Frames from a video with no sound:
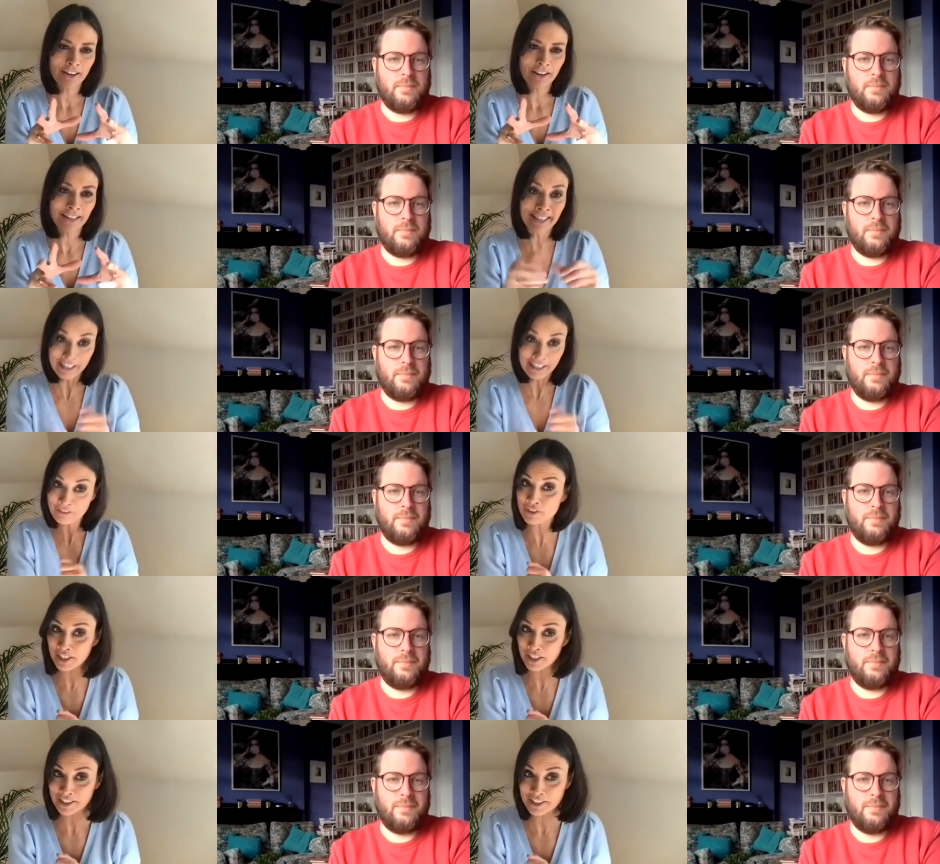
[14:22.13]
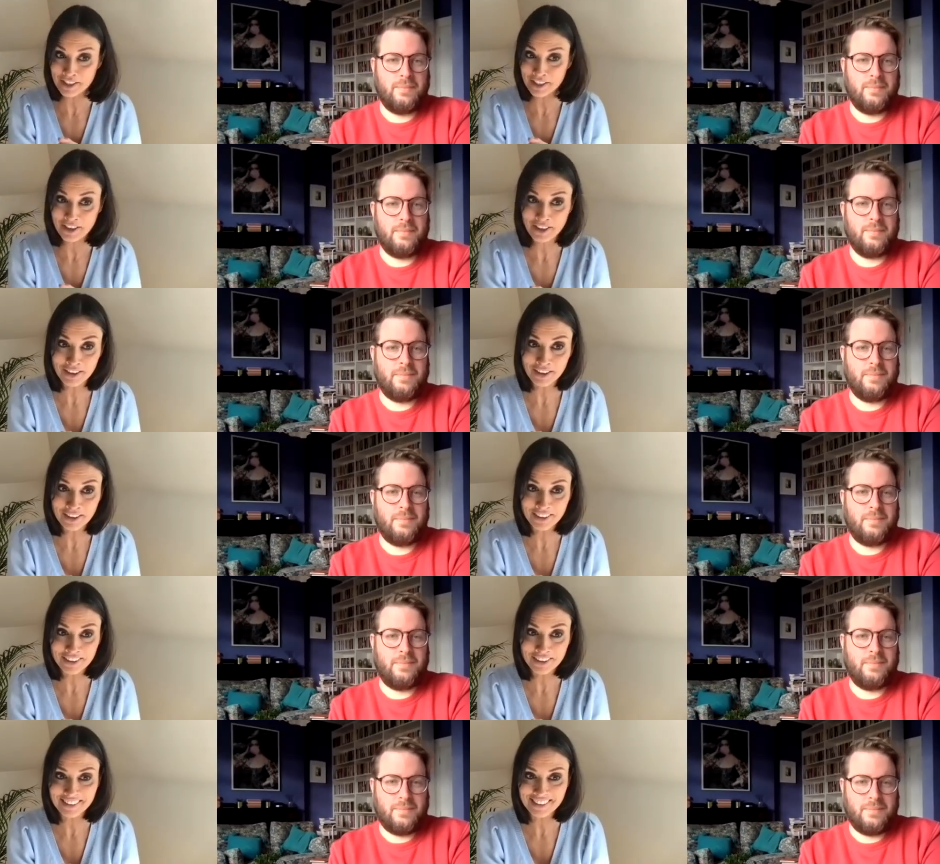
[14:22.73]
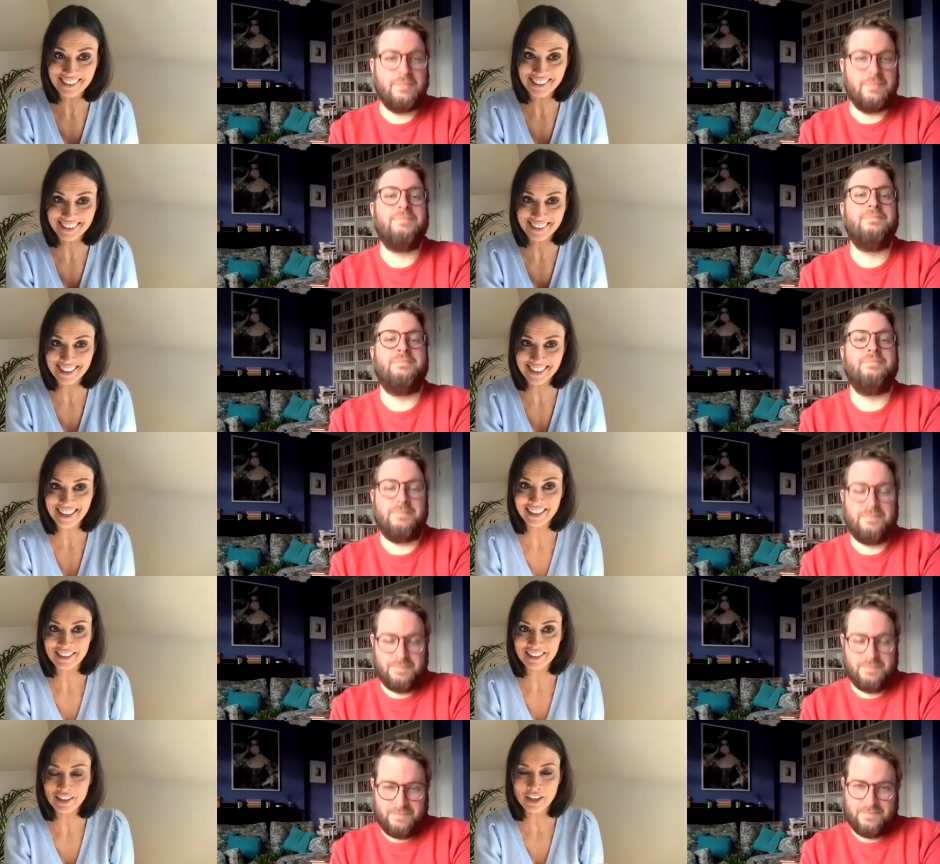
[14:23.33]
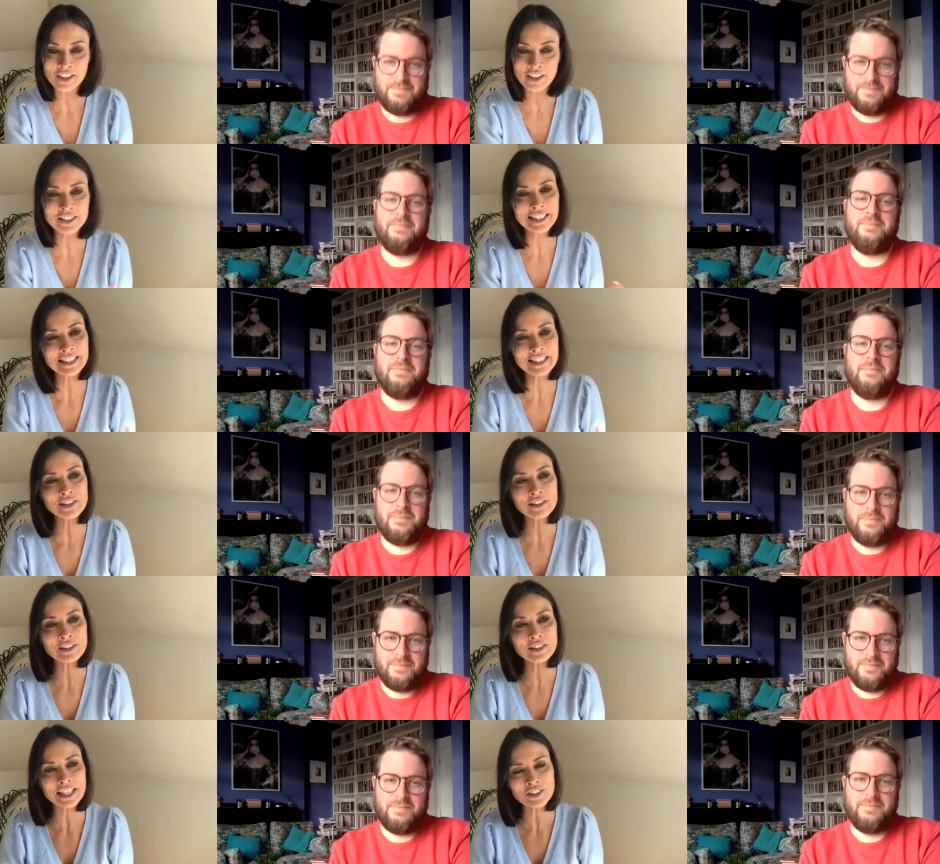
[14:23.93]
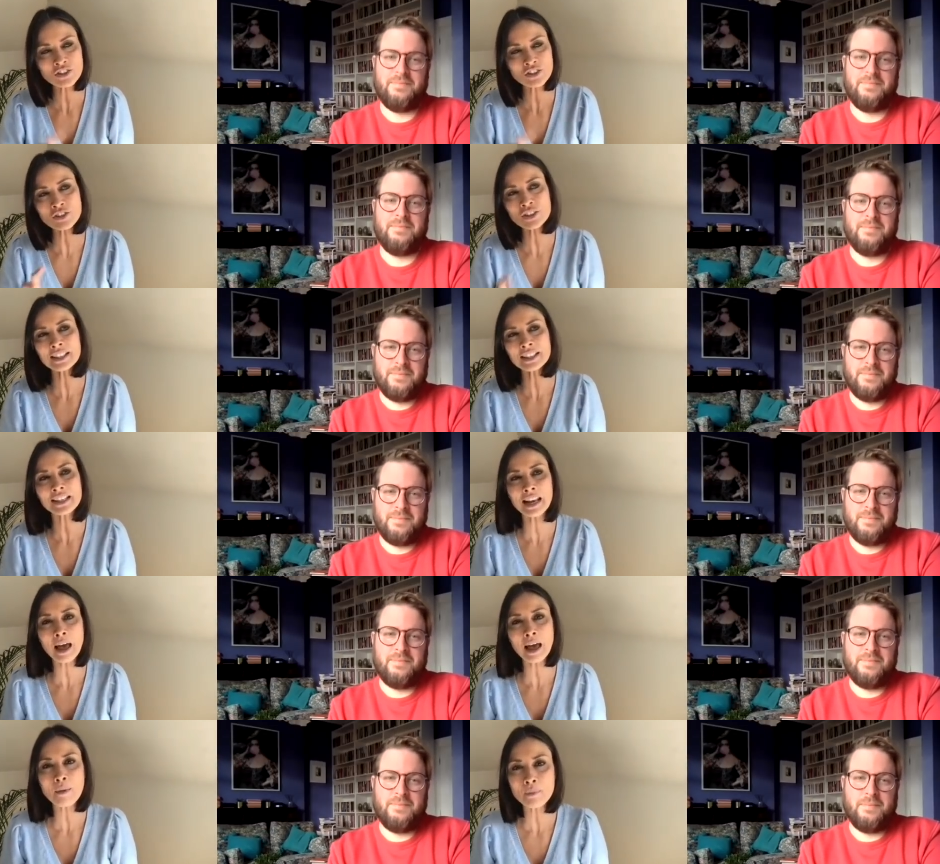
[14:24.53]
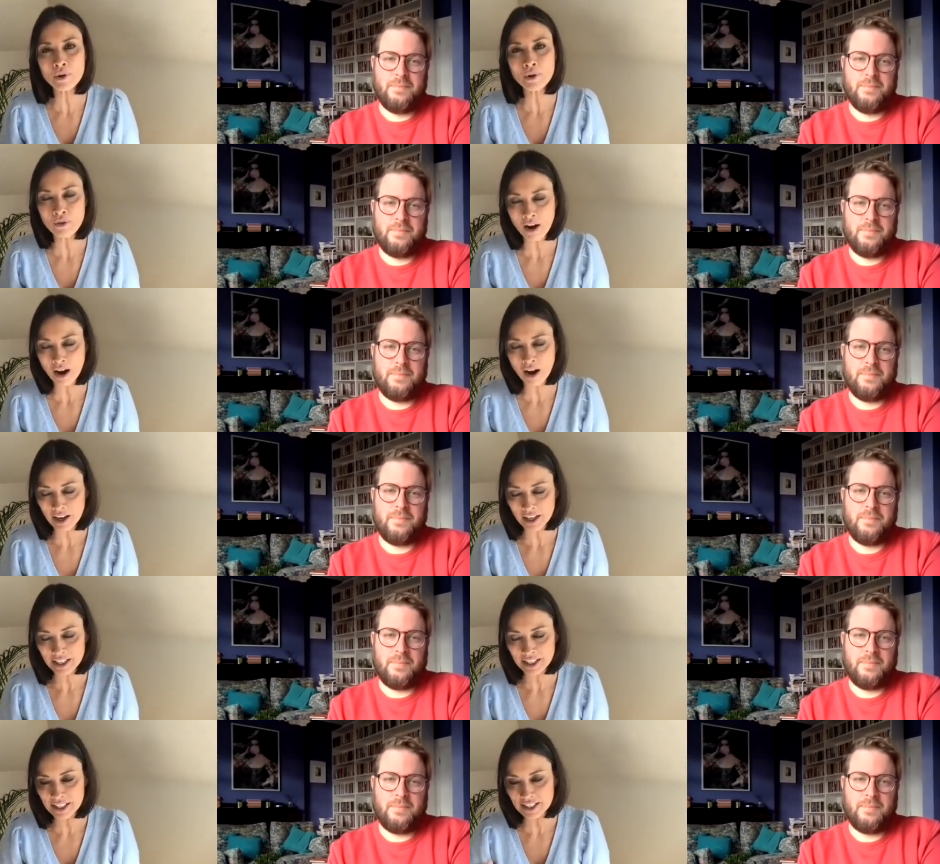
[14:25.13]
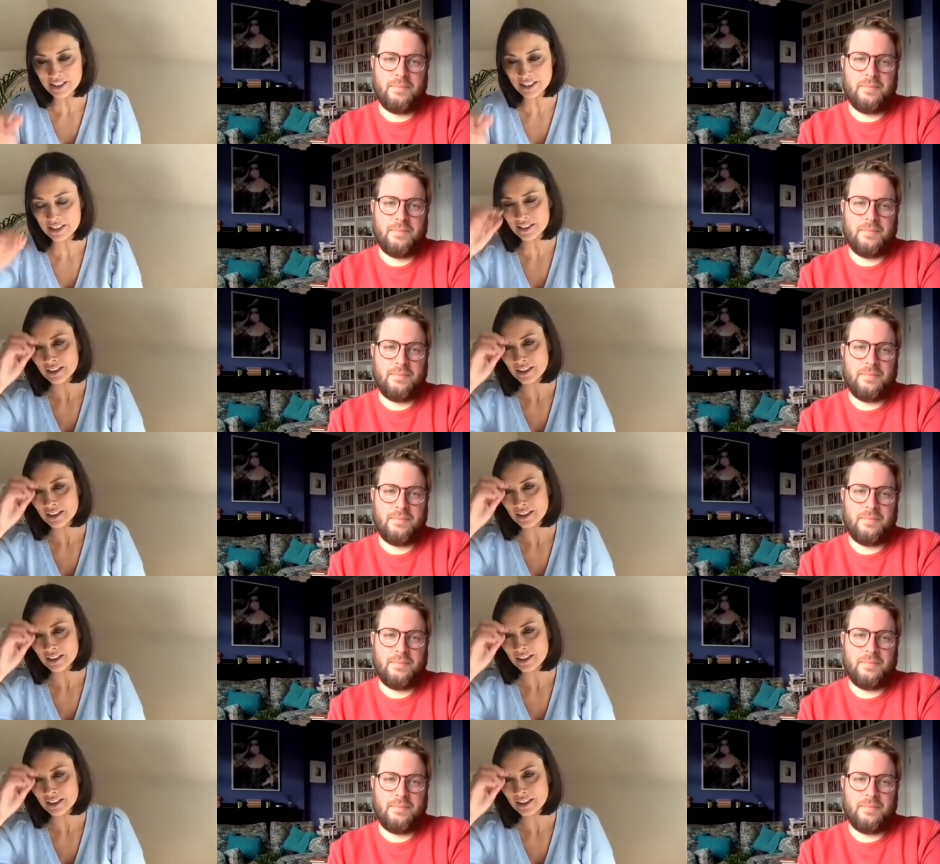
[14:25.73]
Speaker 1: gives it to her to say, because it's it doesn't glamorize